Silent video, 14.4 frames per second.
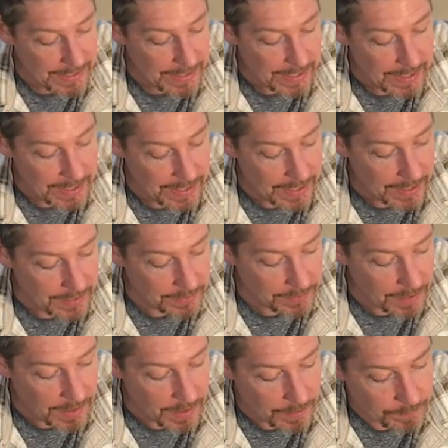
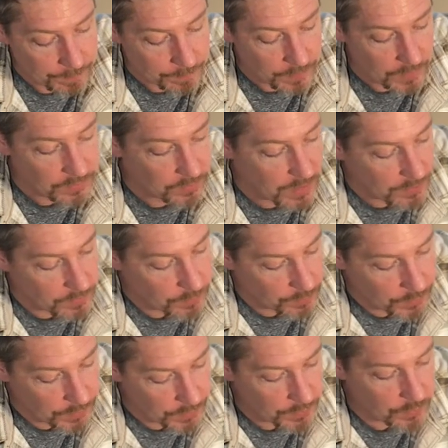and it's got some
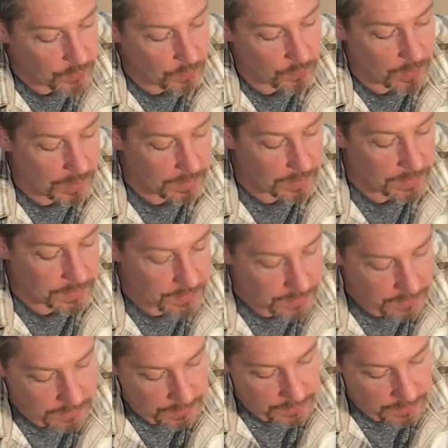pretty cool relics,